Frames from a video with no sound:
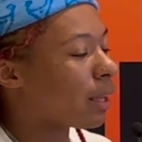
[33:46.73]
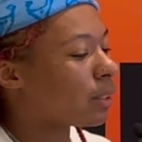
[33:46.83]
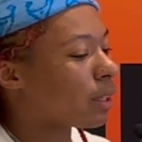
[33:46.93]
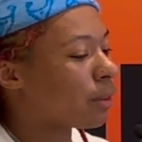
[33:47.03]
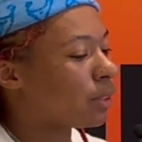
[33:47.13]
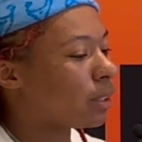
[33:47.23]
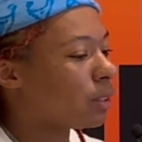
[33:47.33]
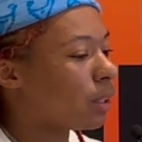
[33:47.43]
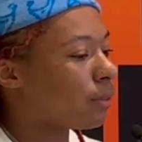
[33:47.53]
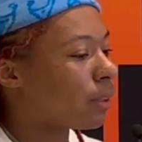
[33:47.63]
I think I've done
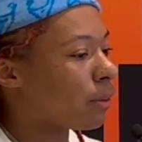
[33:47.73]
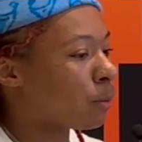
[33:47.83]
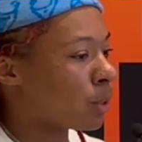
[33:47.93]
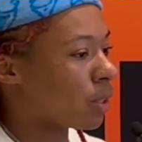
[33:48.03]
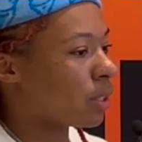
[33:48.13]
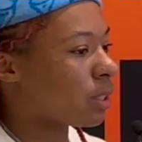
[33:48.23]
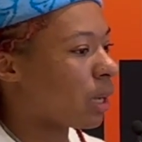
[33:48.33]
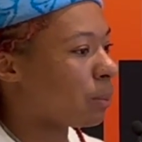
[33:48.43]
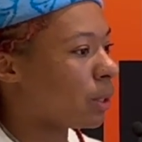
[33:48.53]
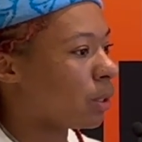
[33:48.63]
enough for life. I'm just going to
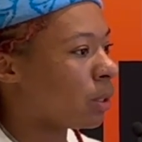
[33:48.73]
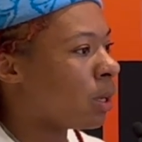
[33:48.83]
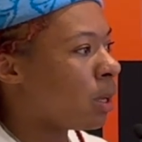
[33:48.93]
stop here